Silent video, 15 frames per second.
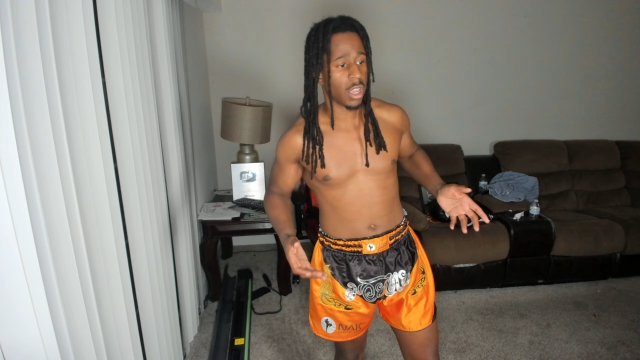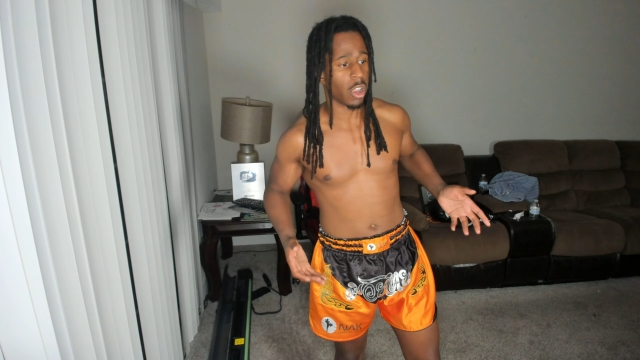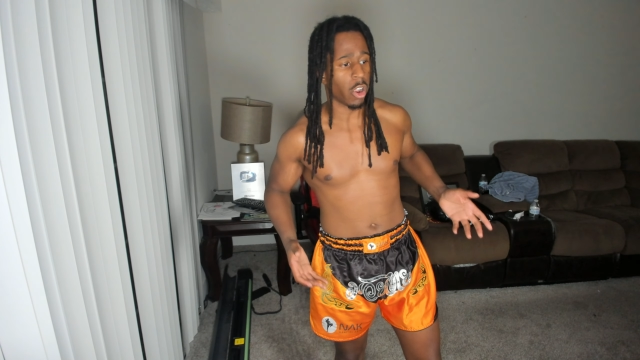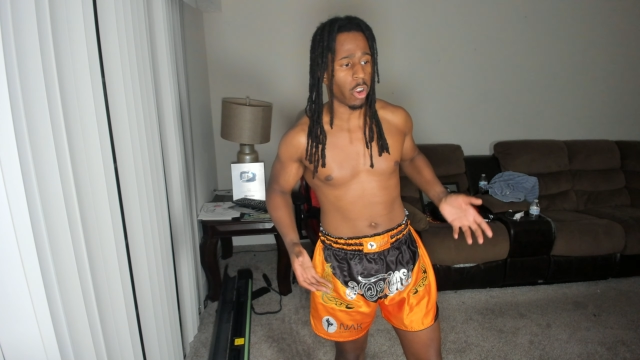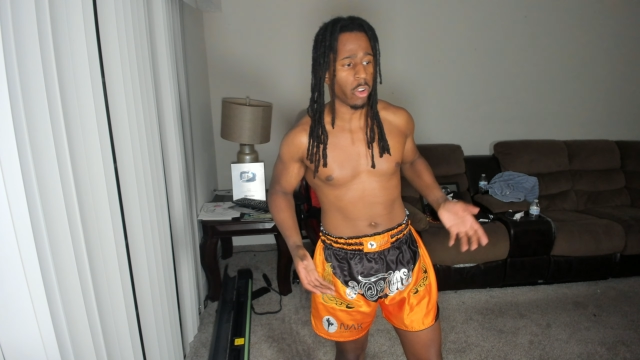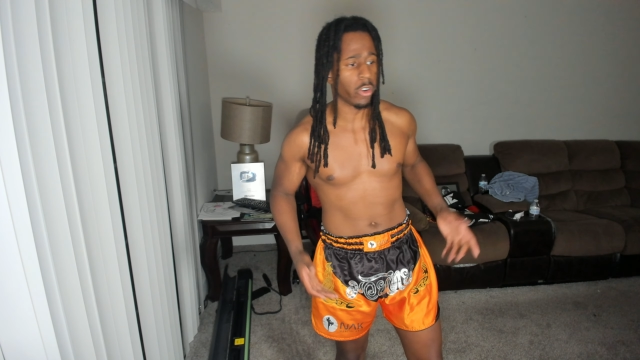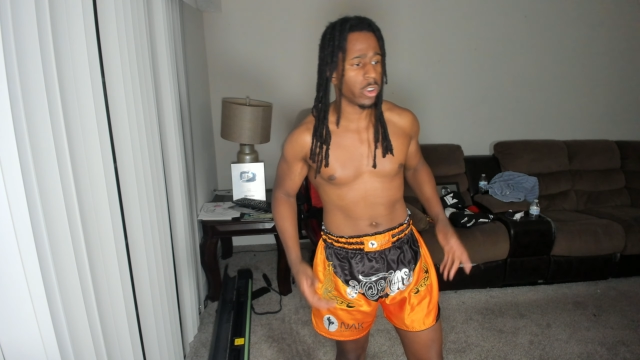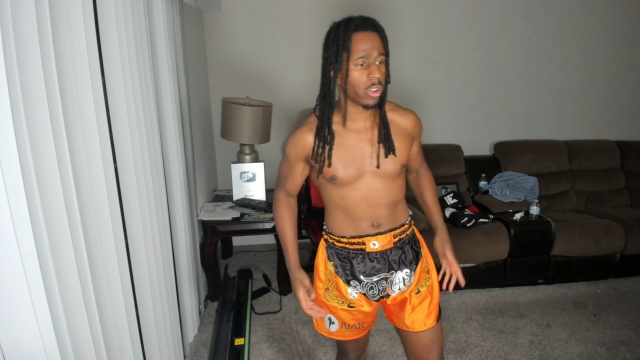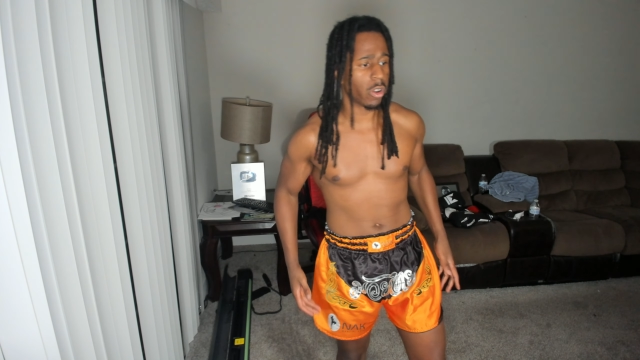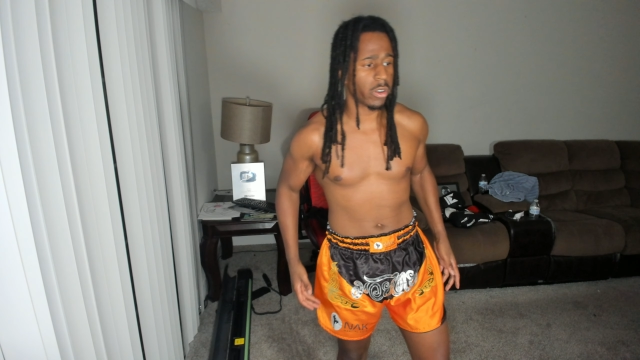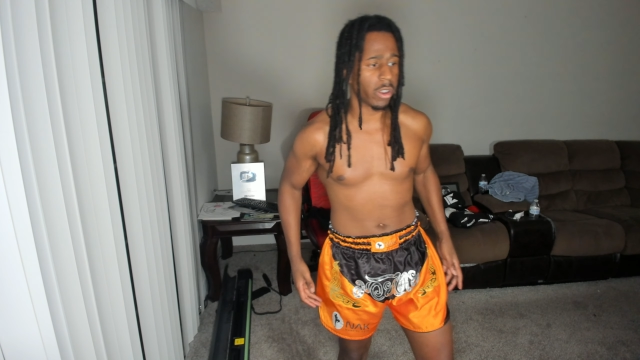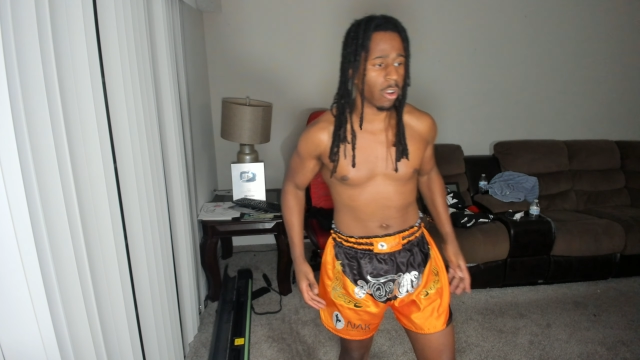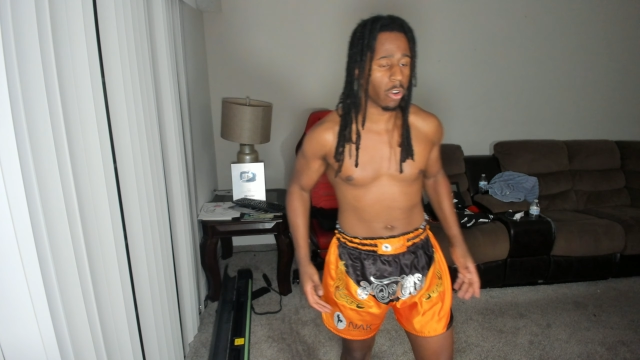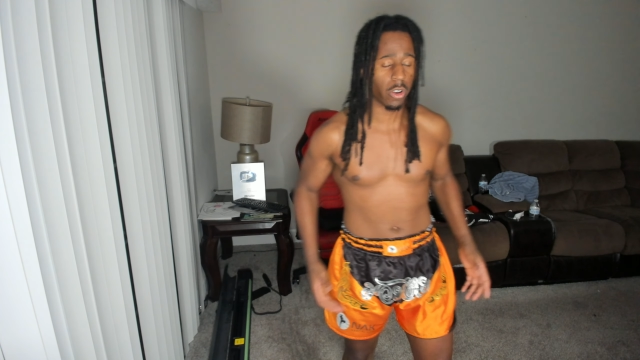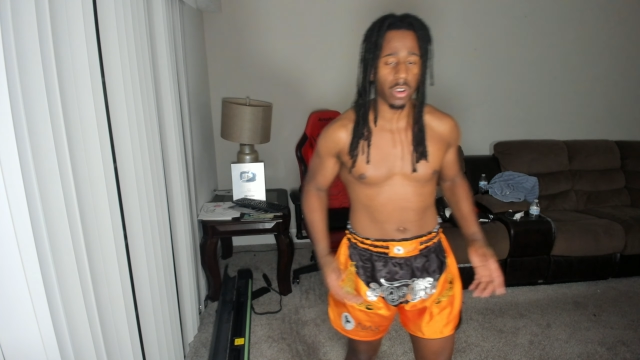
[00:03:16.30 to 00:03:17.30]
early
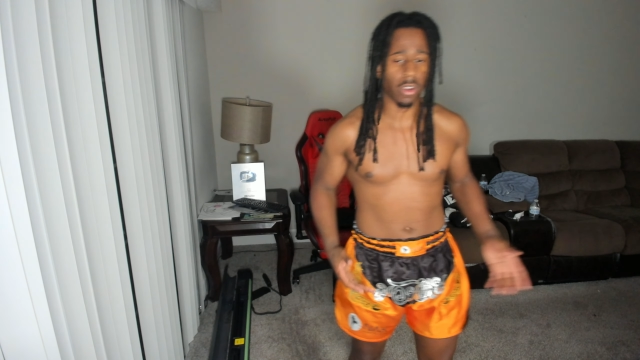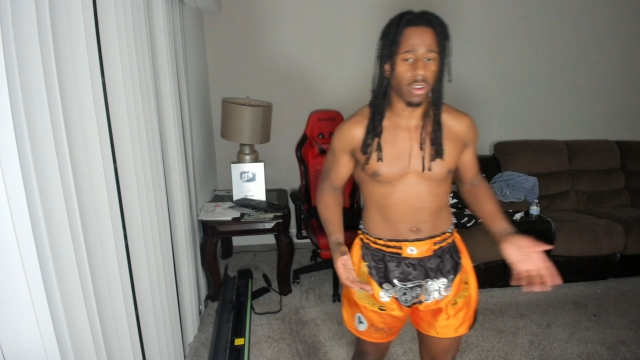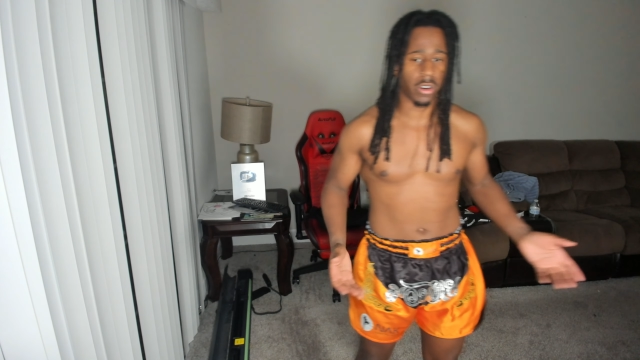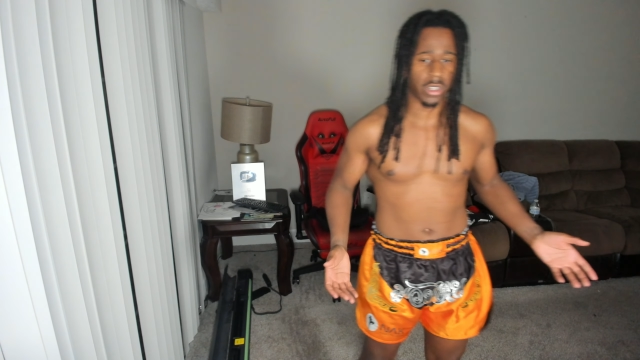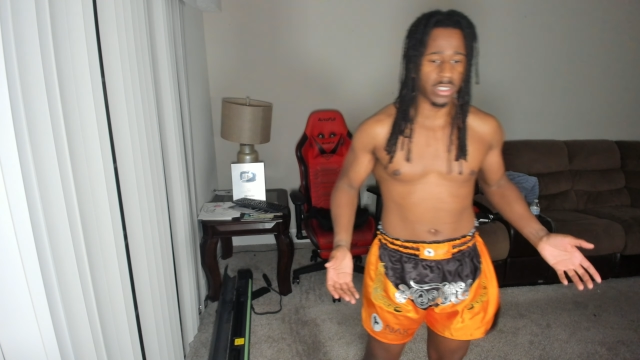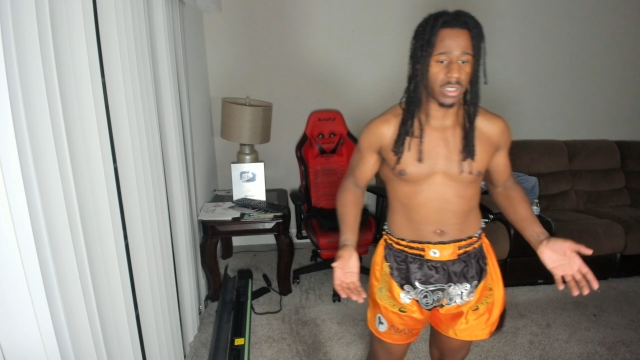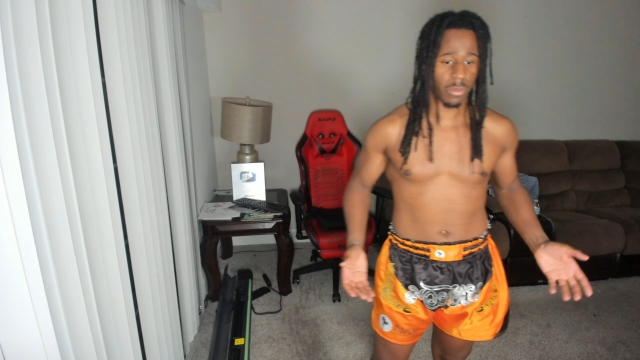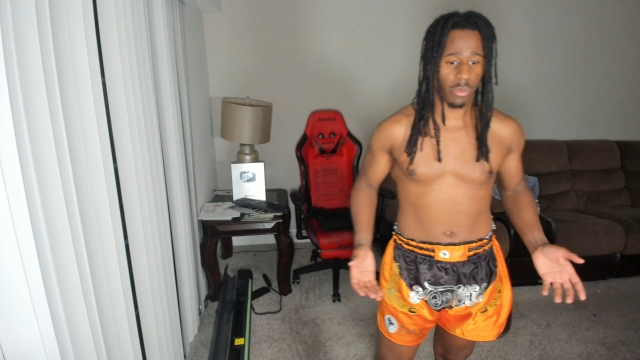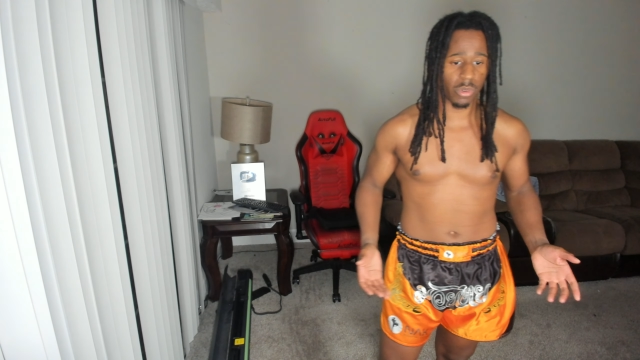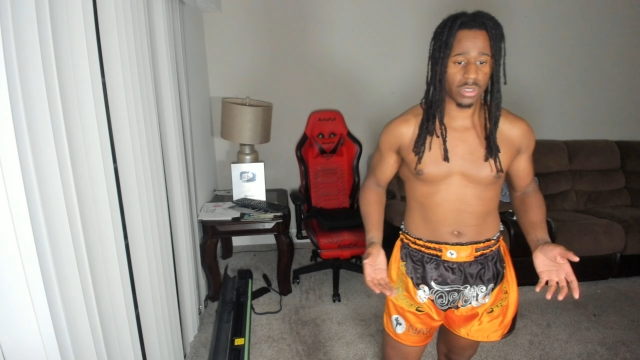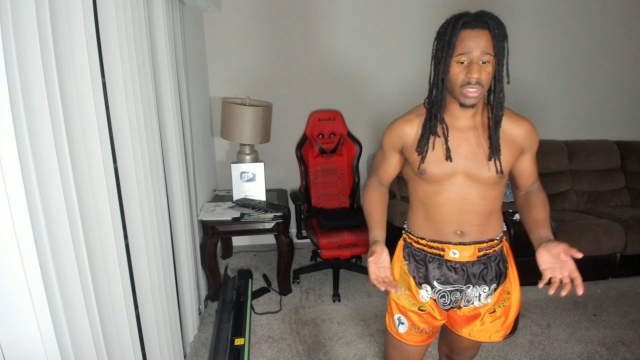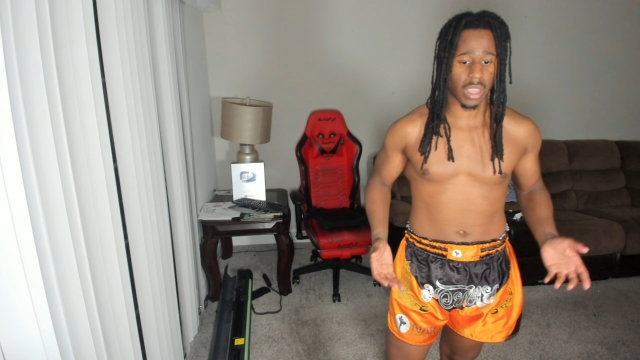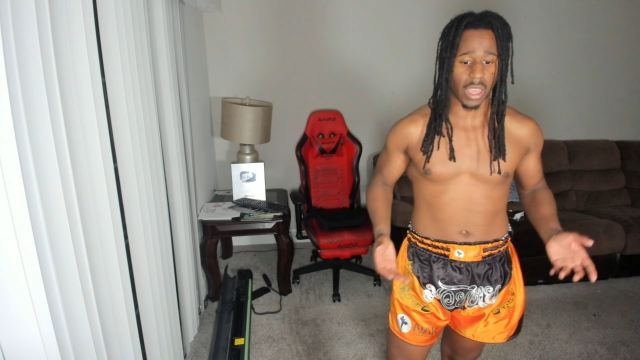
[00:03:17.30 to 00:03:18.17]
on into Muay Thai,